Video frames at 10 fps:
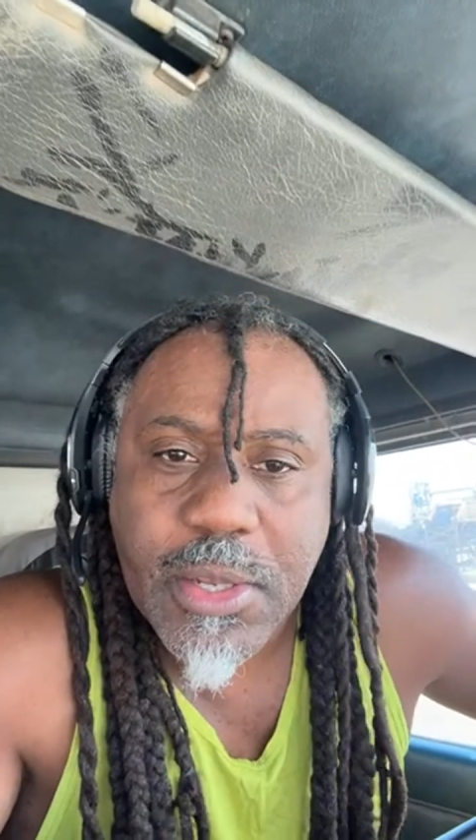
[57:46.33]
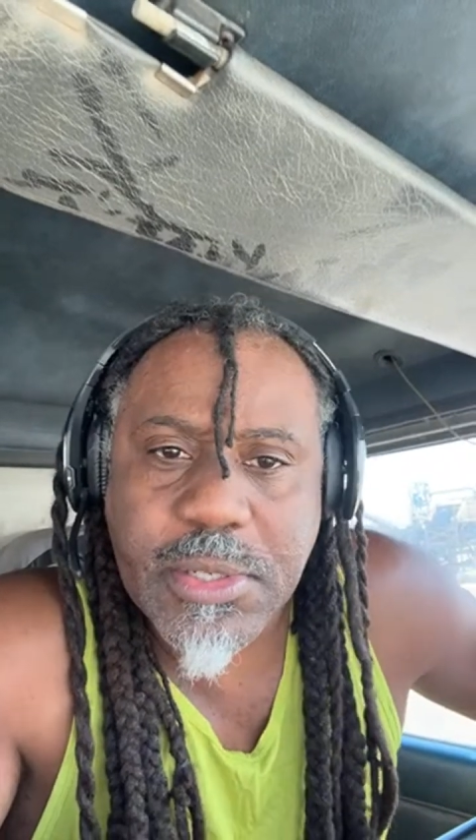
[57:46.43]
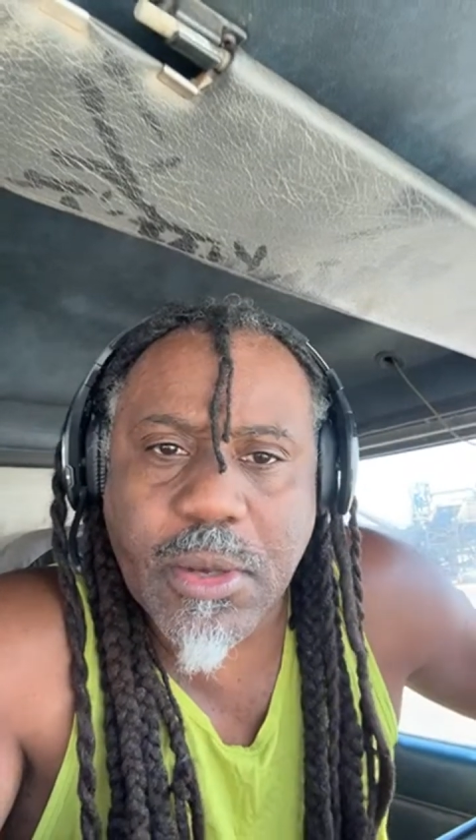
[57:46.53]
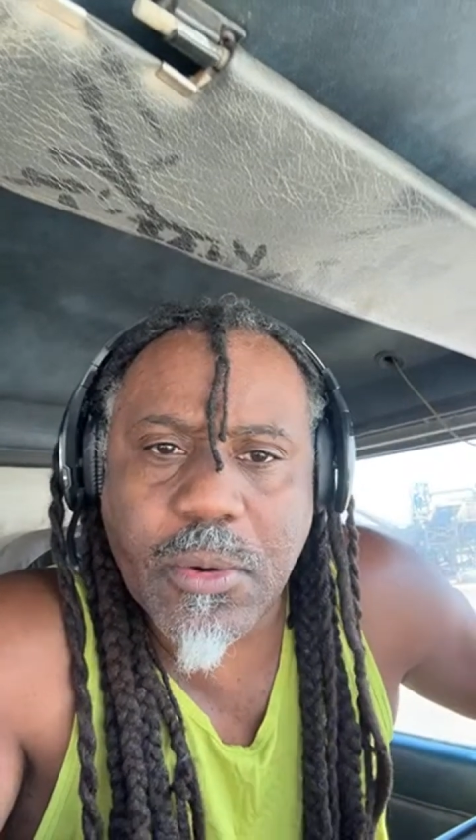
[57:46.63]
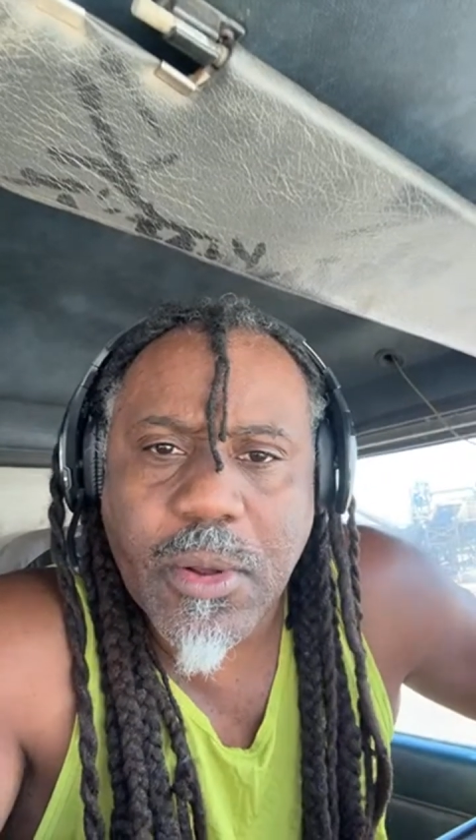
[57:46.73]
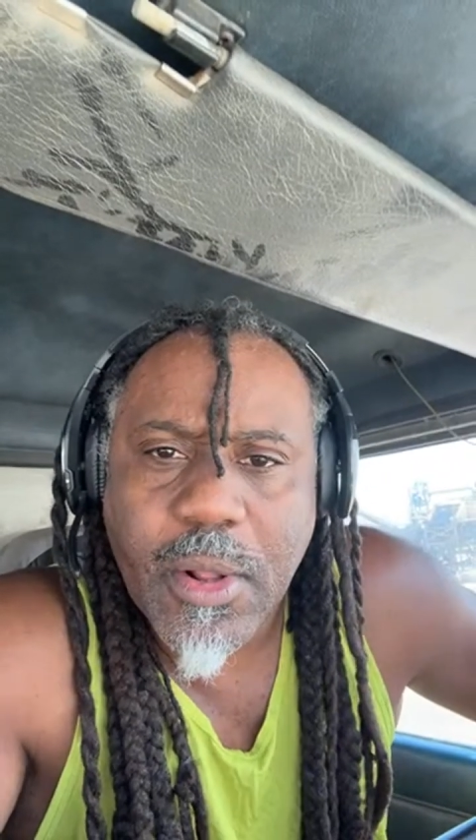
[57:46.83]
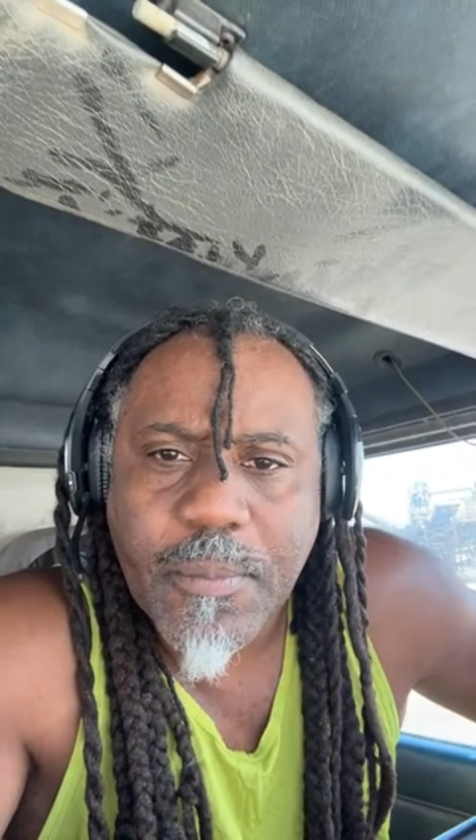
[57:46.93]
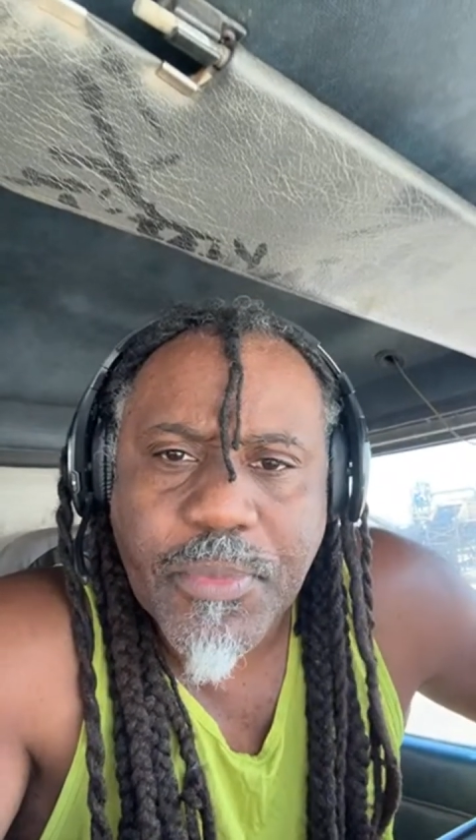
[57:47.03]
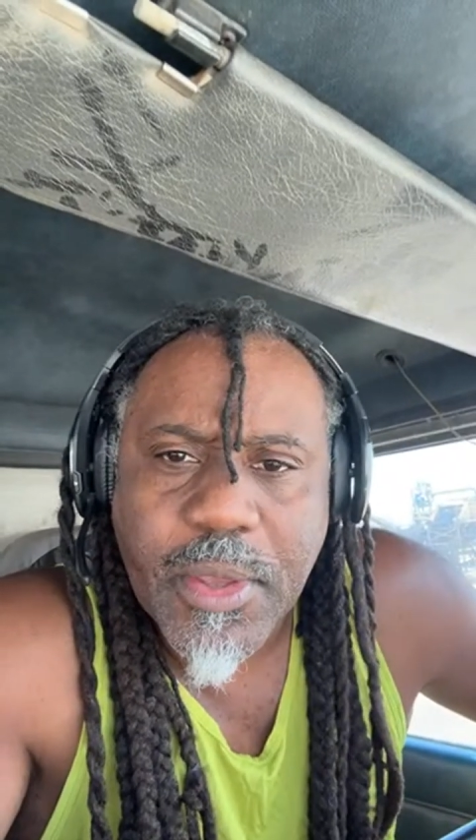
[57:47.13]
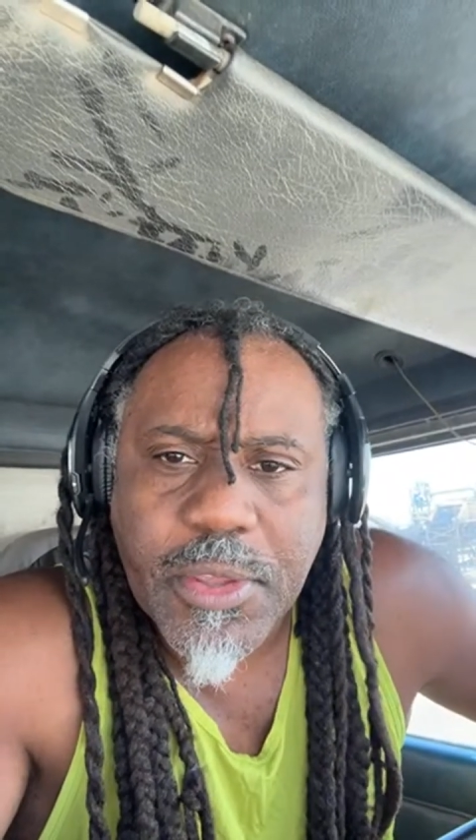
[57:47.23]
So
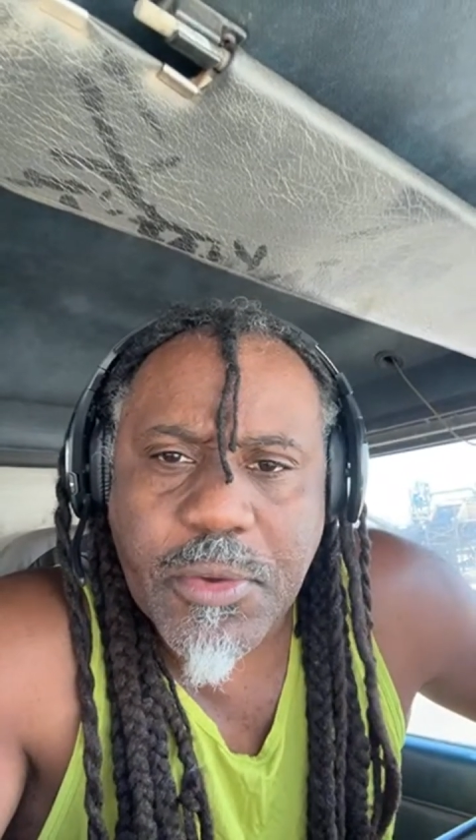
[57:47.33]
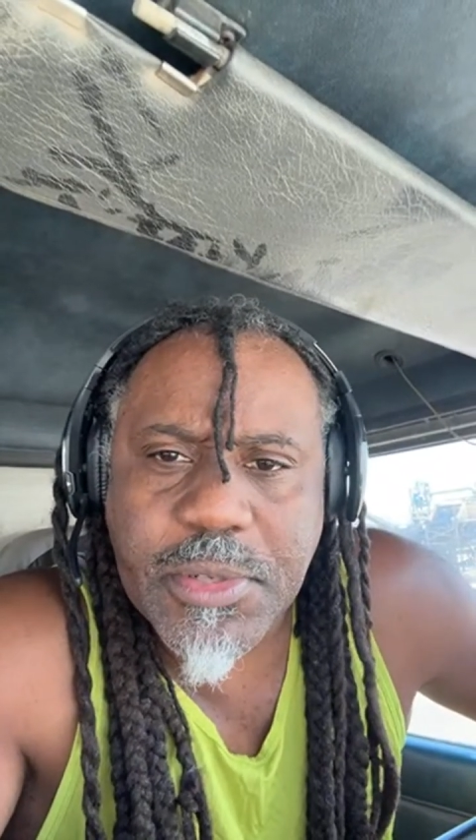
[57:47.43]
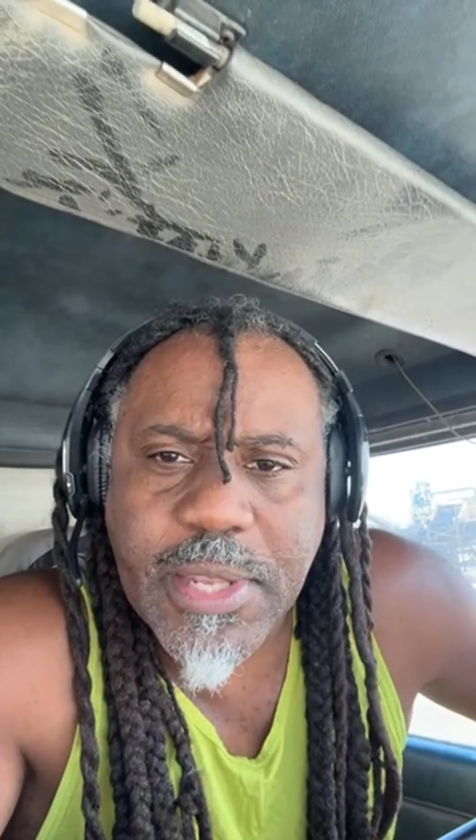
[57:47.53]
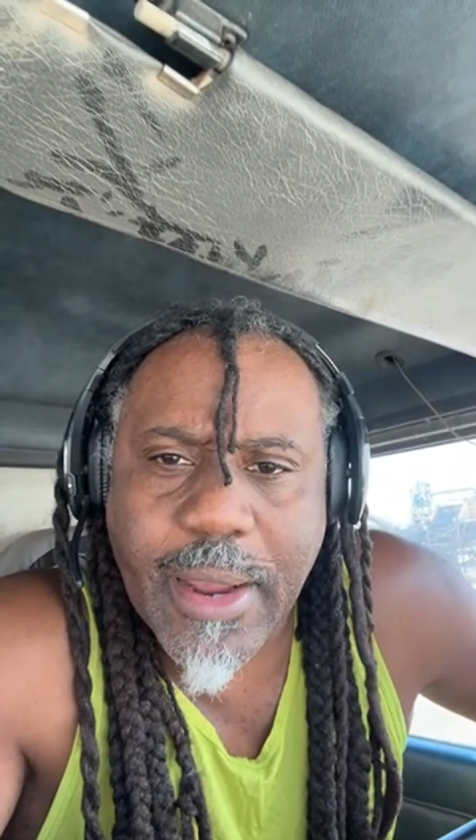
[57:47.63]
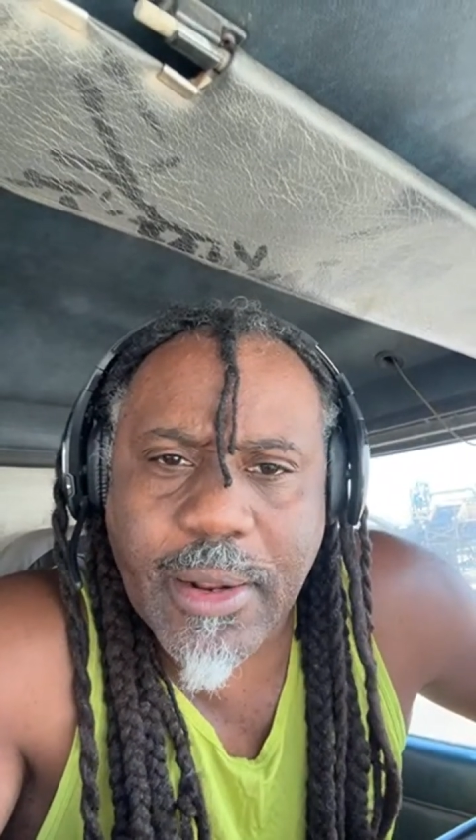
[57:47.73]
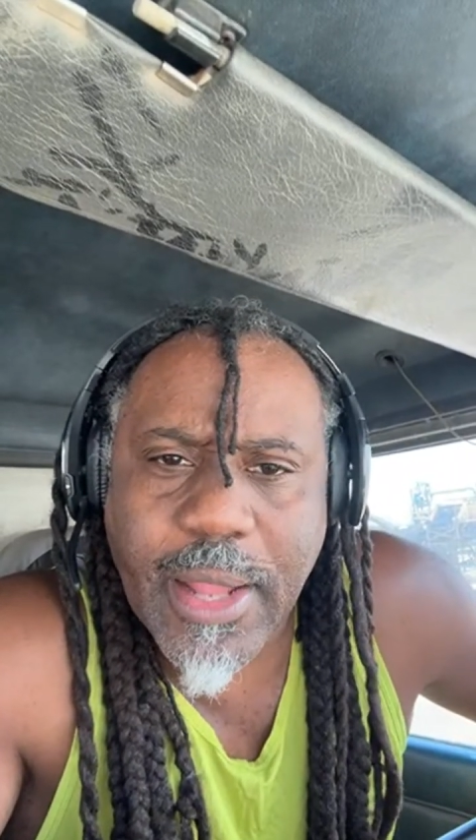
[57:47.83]
you sounded